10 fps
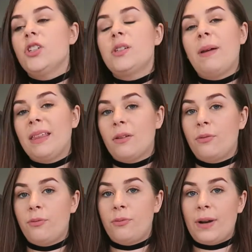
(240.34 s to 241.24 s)
just to make the
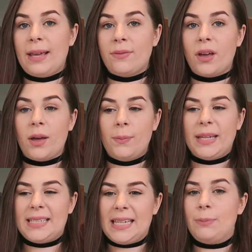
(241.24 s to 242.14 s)
flavour a
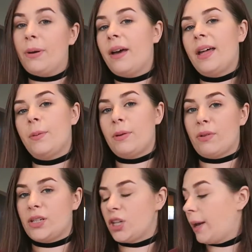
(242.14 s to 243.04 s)
bit deeper and a bit
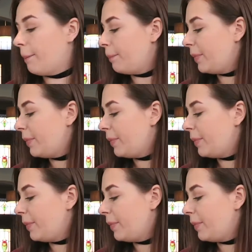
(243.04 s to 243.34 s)
richer.